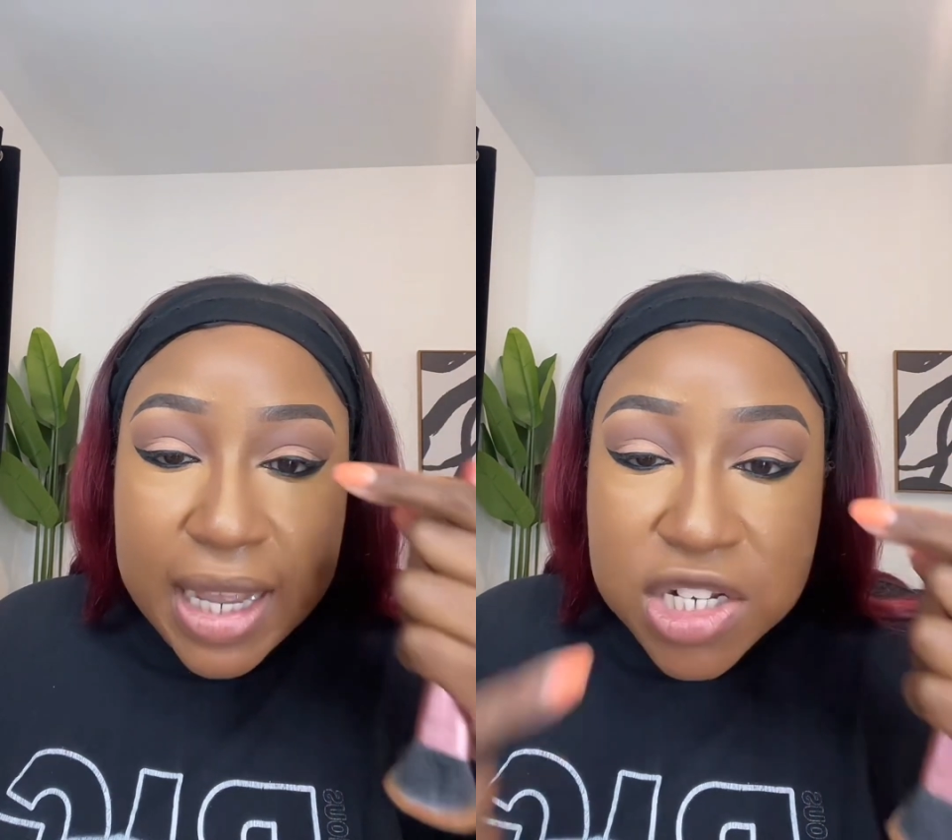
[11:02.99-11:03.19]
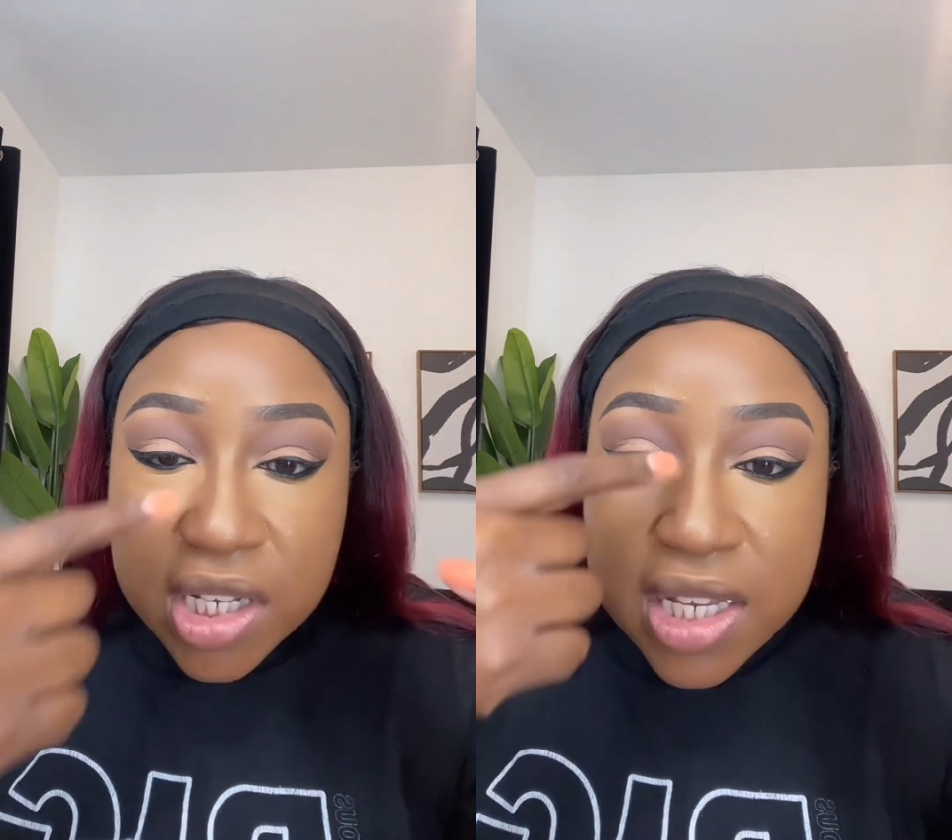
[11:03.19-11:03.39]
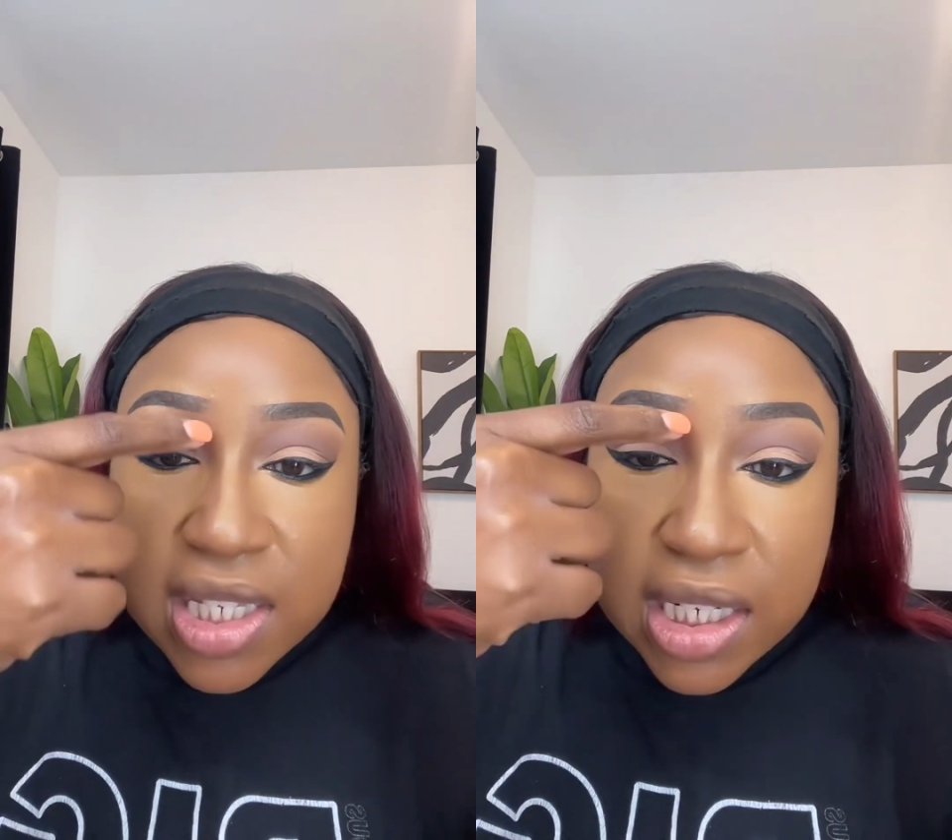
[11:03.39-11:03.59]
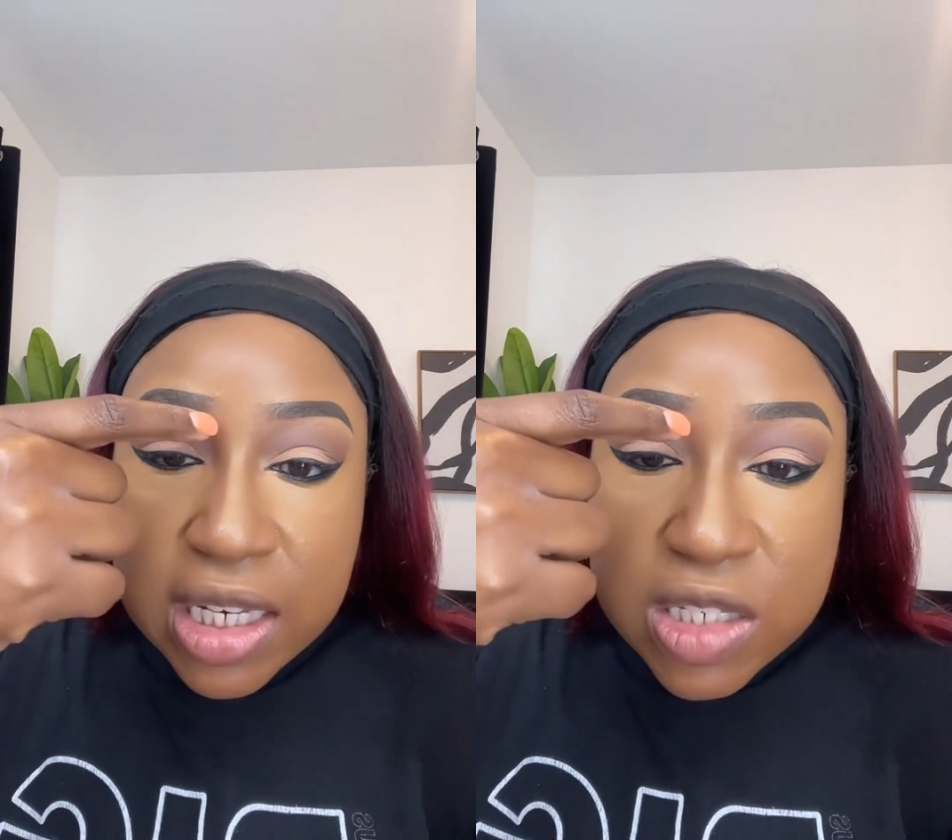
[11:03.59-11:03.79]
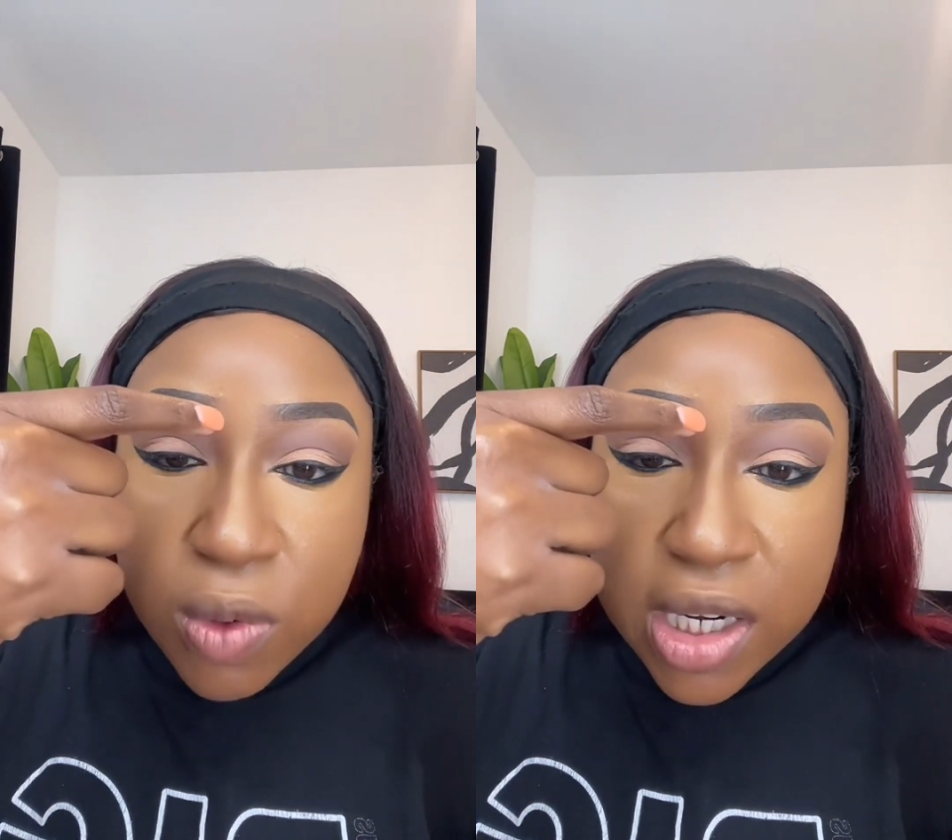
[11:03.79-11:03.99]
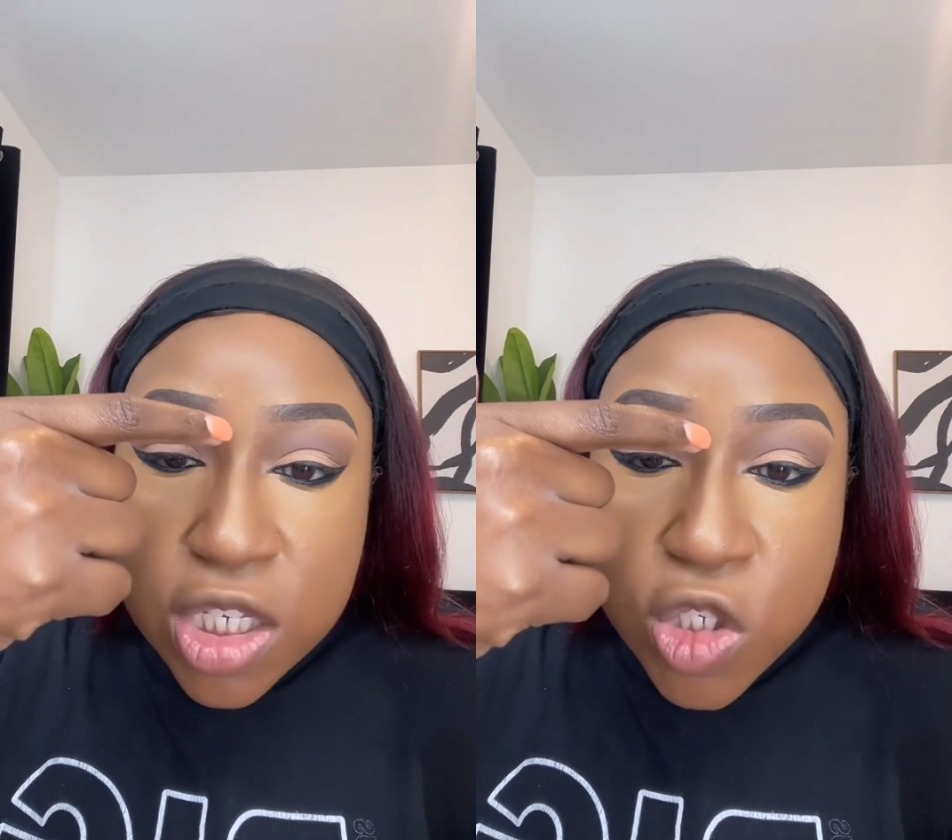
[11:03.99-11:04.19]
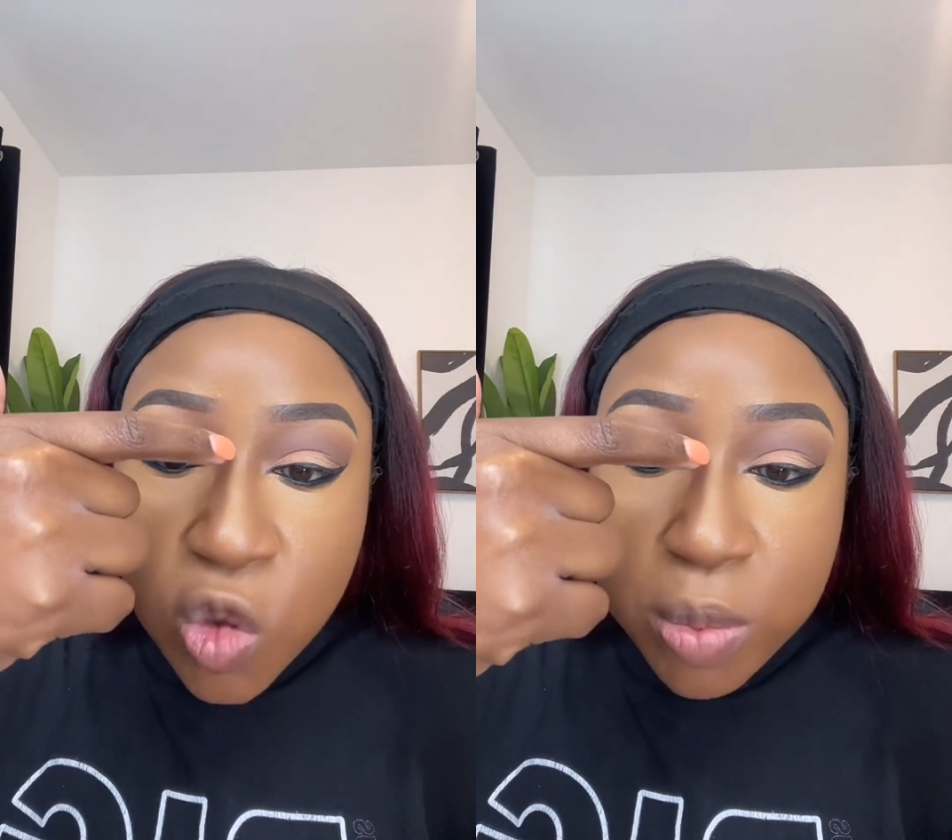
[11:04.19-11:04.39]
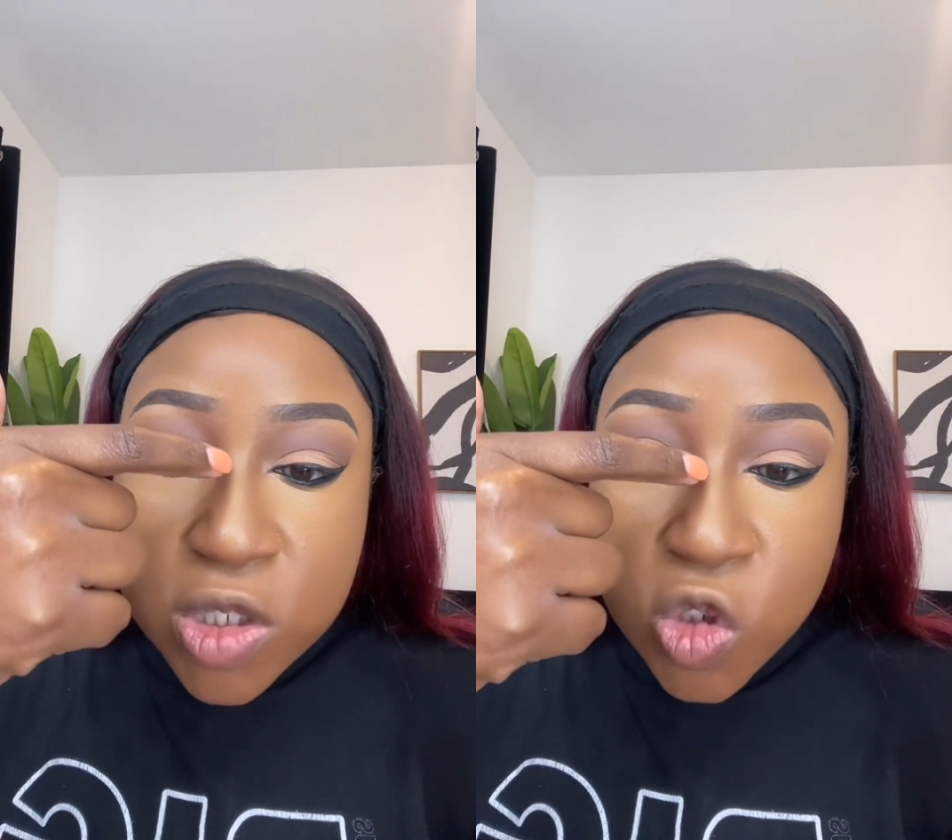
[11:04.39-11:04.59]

I'm softening the line